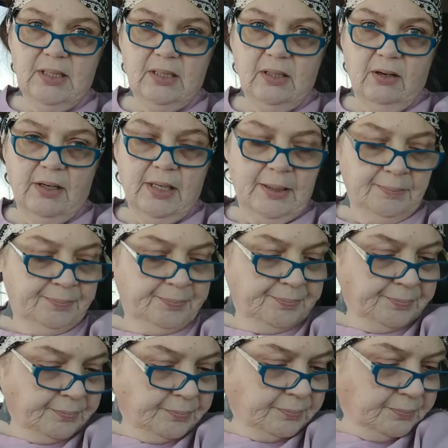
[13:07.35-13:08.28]
Sorry.
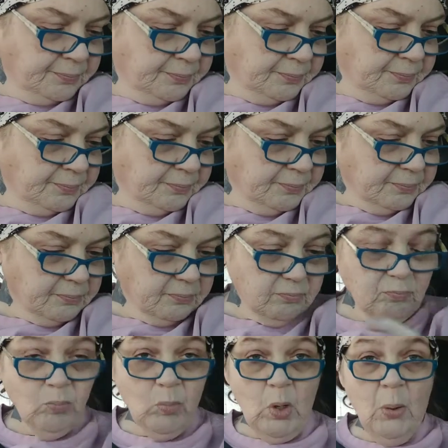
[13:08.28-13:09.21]

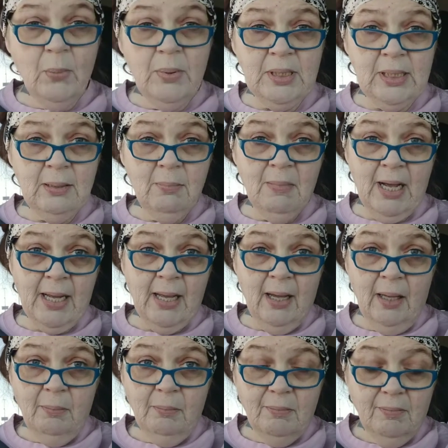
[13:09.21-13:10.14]
What's in my
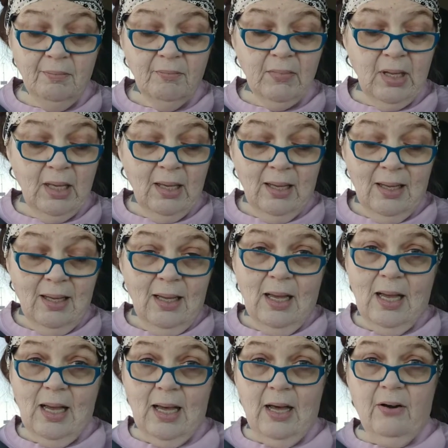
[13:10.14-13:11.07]
cup?
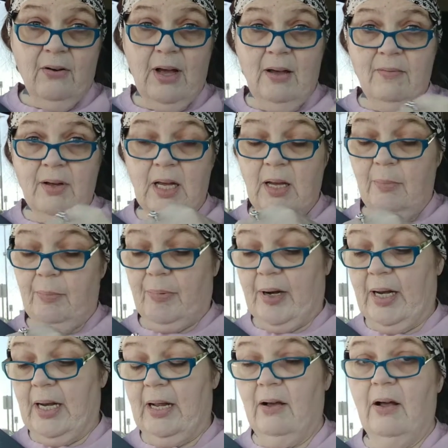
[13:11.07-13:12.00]
I don't have a cup
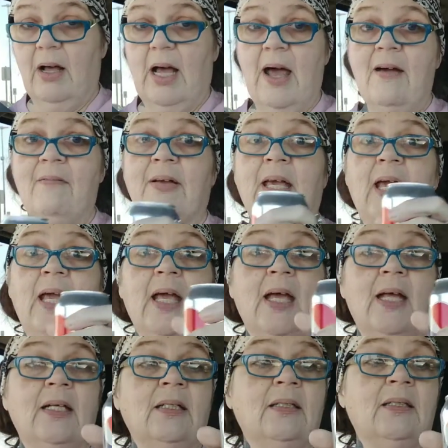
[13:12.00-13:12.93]
right now. I have a
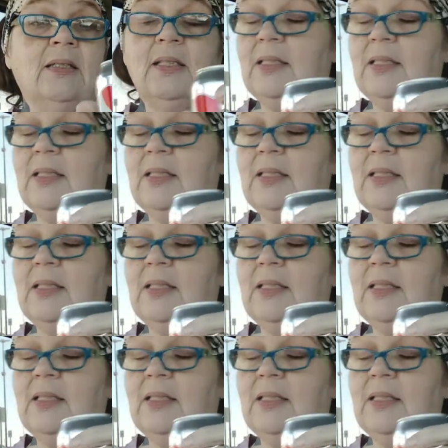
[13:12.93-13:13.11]
can.